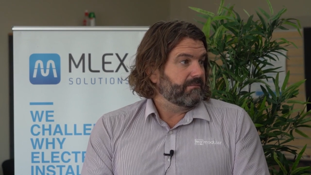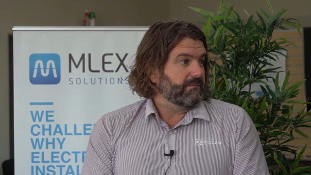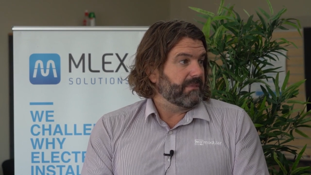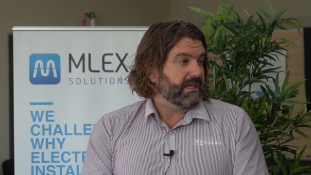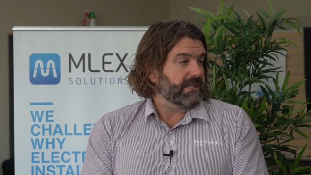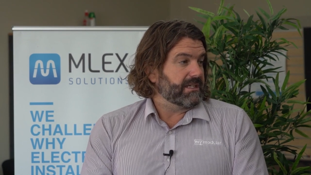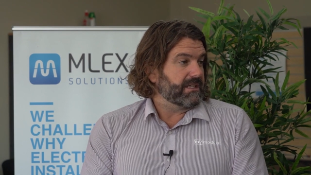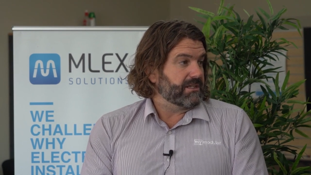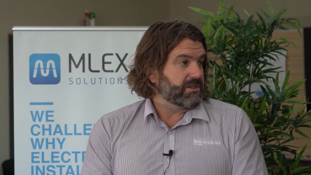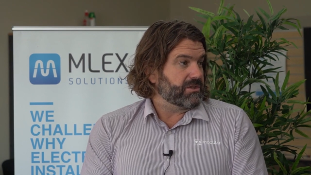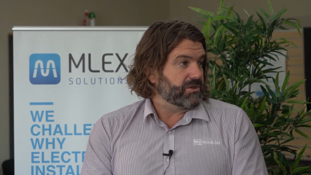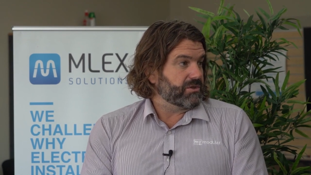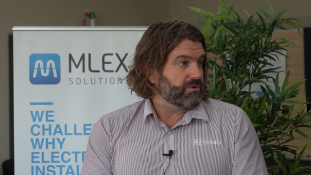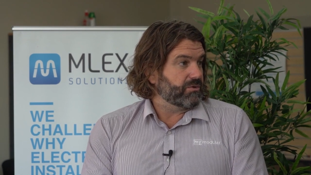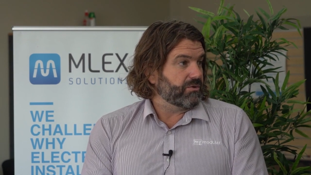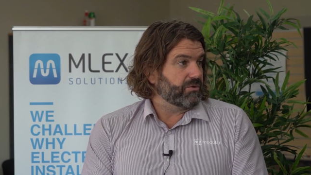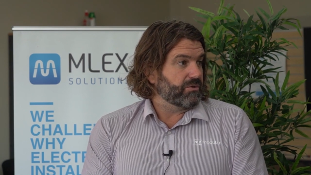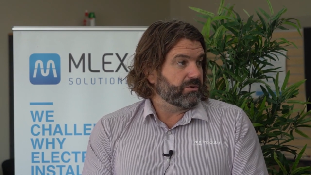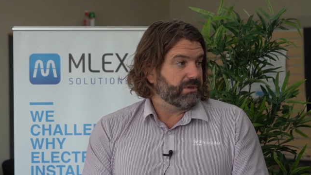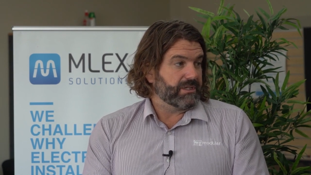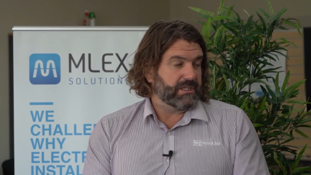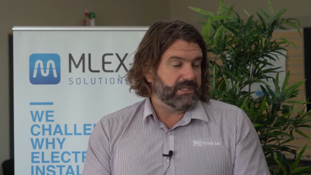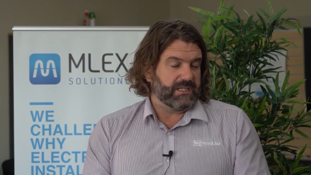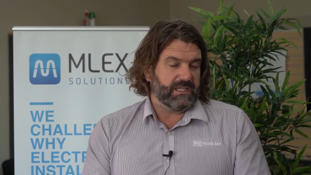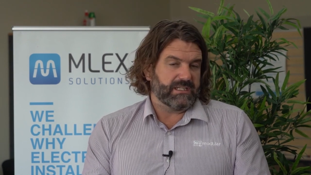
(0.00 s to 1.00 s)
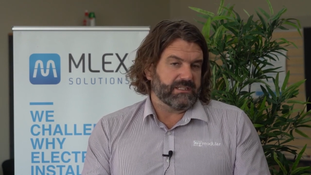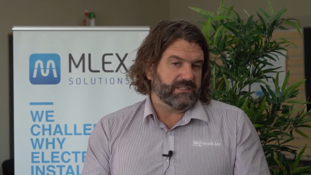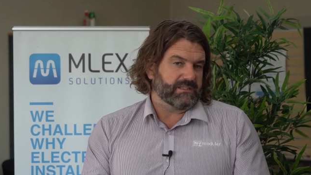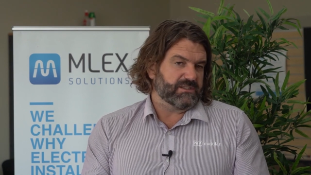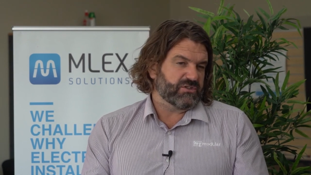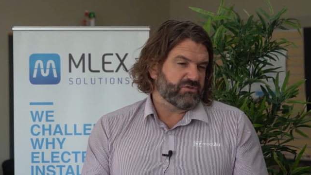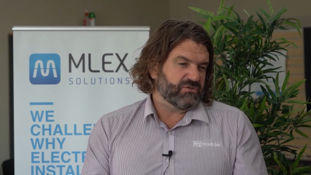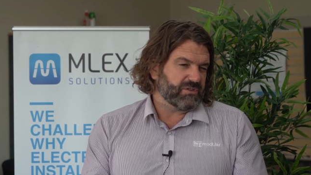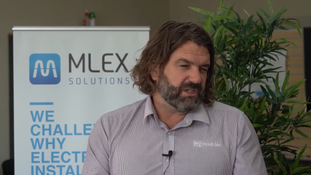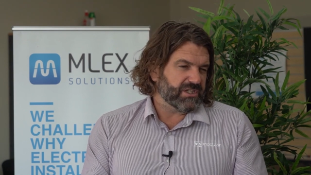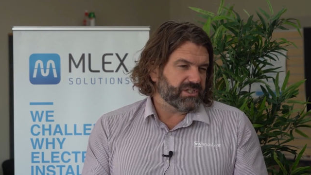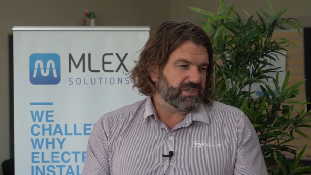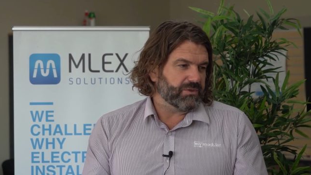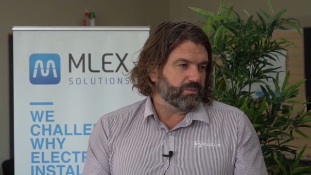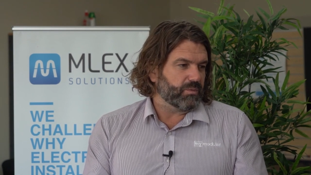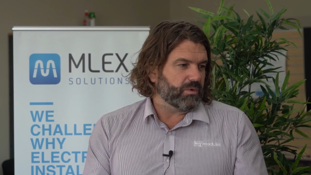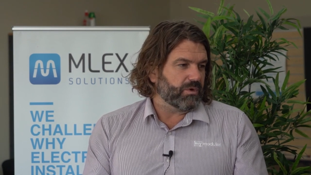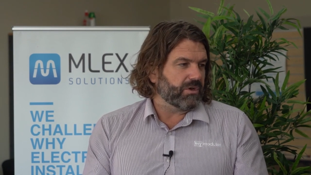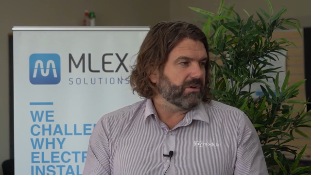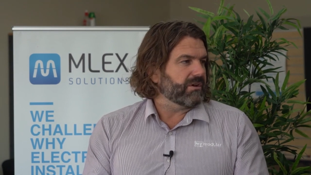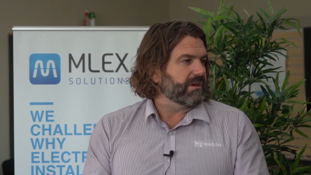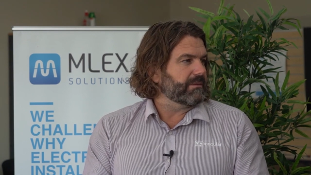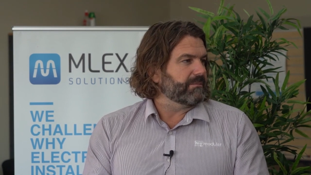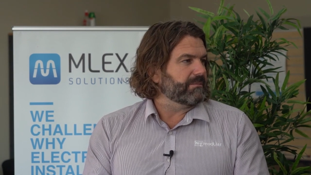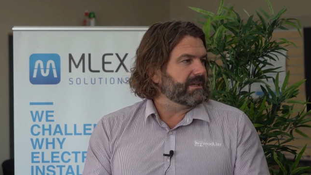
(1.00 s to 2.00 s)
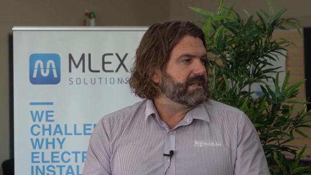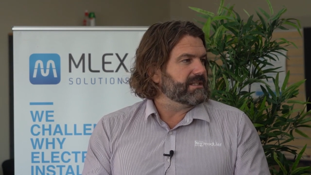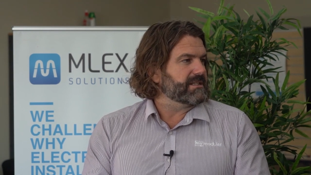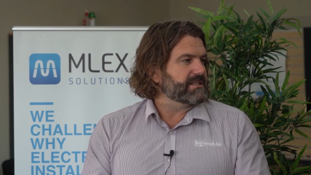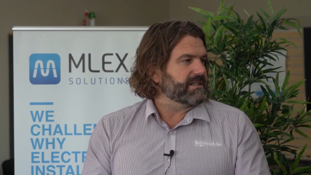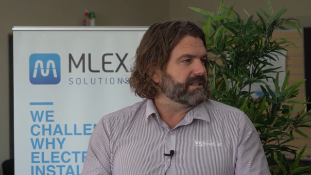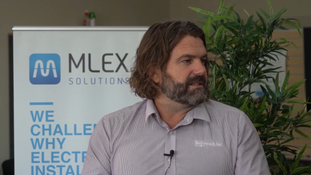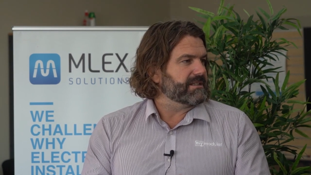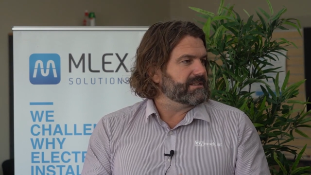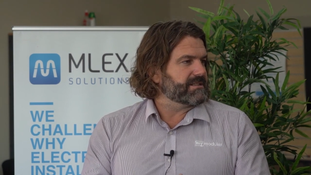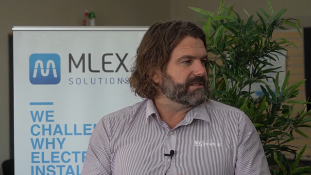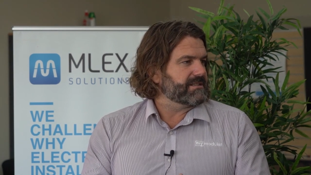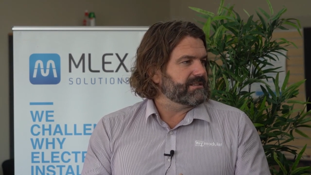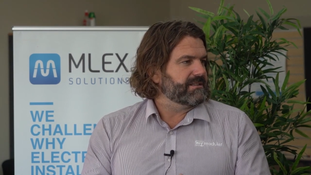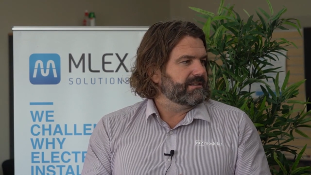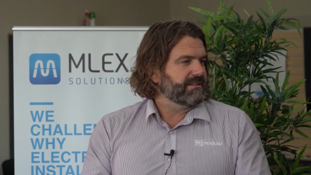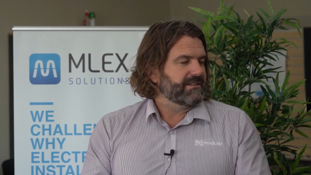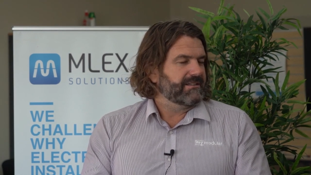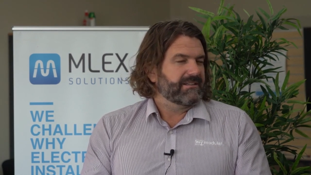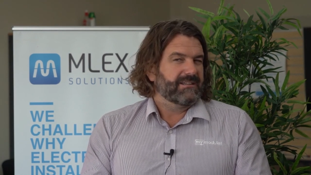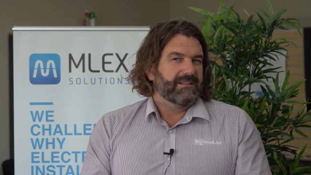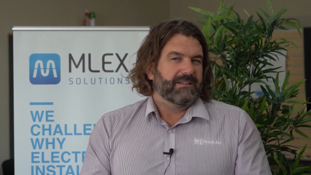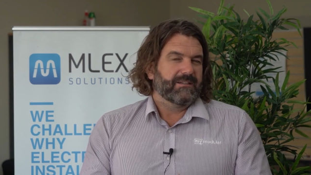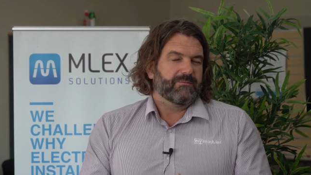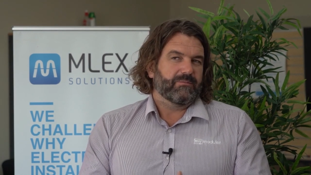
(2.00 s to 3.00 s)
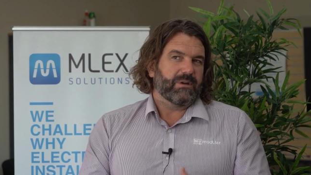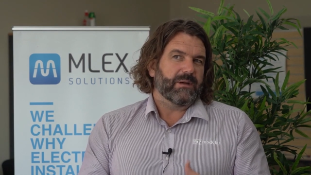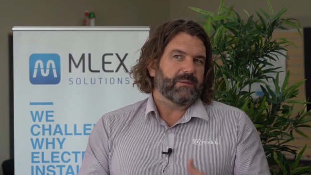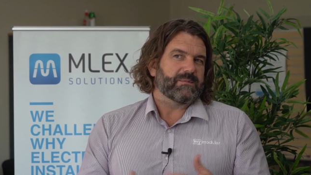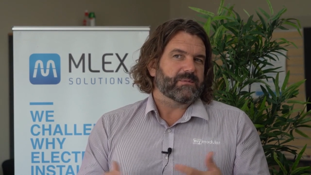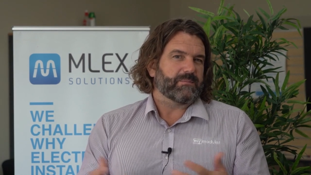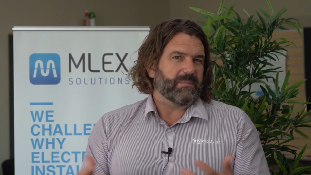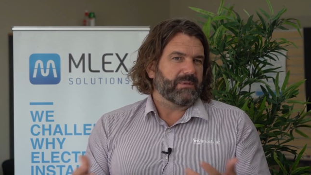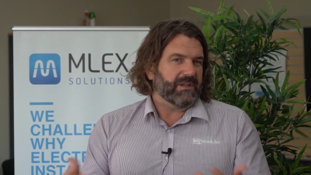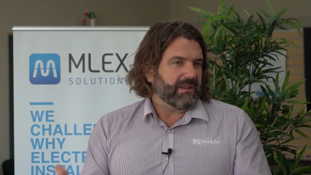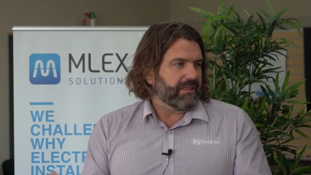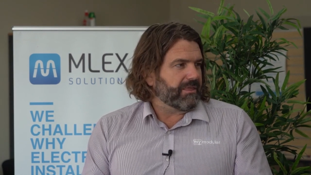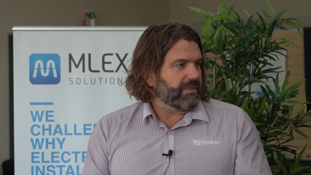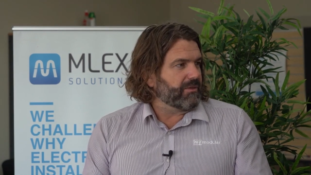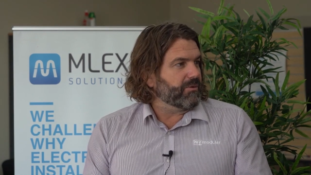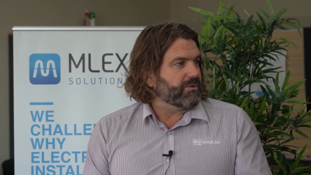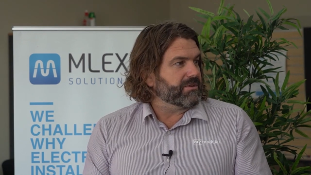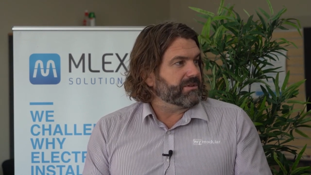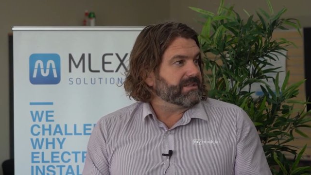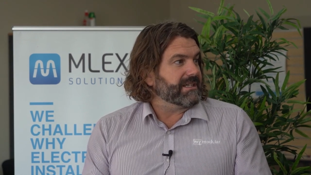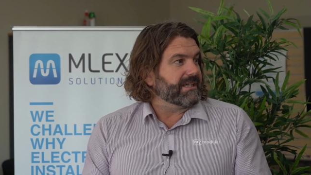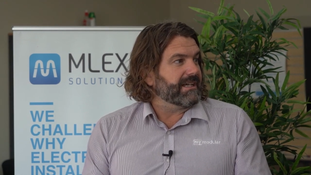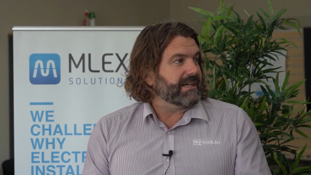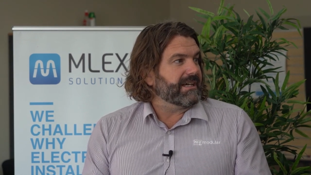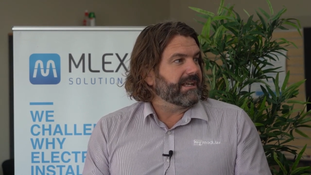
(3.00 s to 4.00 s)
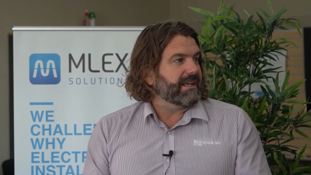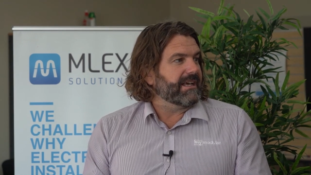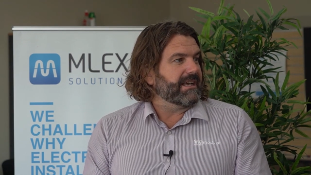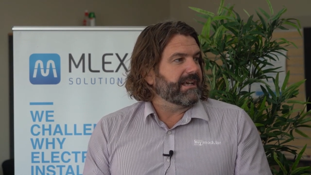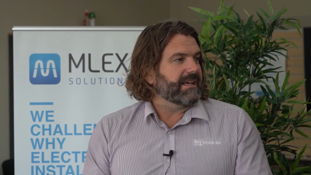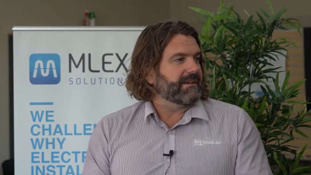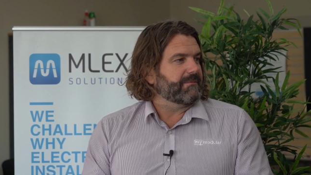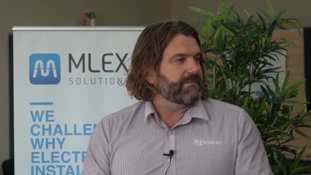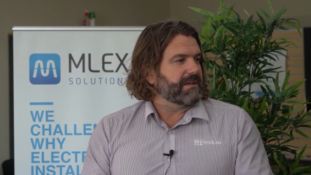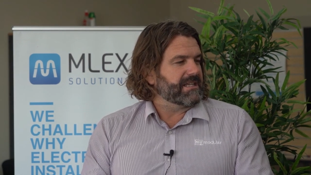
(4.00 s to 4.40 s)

making sure, and structured wiring means that it's perhaps better thought out,